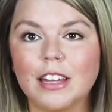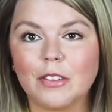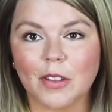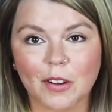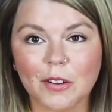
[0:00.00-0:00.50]

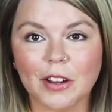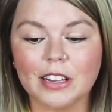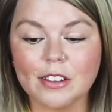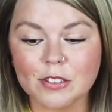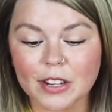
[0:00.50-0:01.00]
they're a great
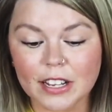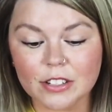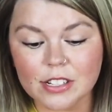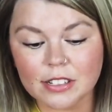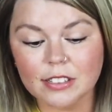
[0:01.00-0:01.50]

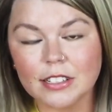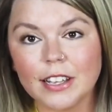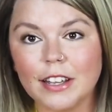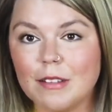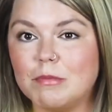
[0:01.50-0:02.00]
distraction. I
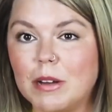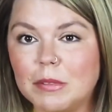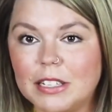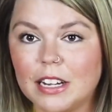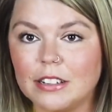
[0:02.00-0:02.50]
have
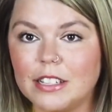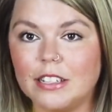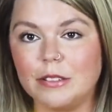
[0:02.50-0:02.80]
Bubba down here,